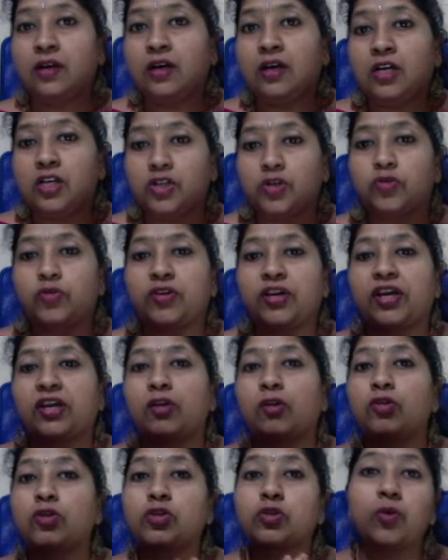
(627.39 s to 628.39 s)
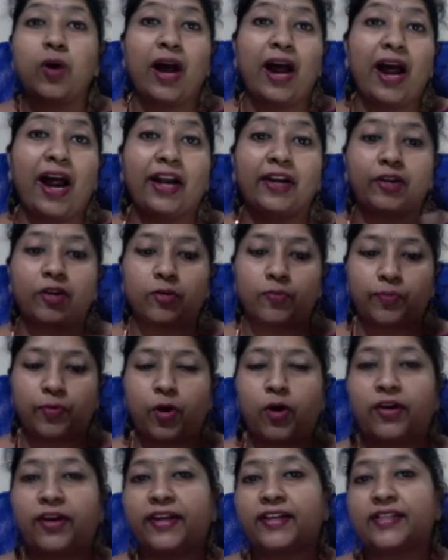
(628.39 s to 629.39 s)
So you can also add your
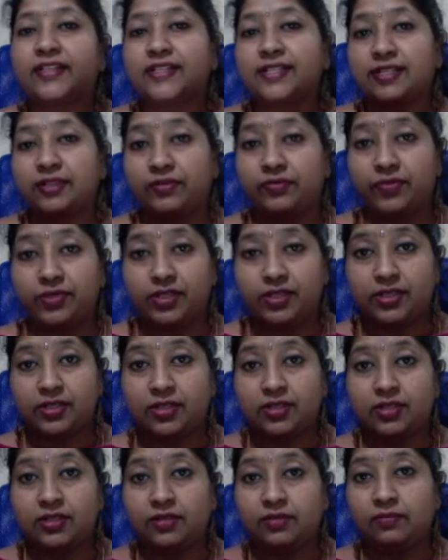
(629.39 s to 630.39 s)
products, services,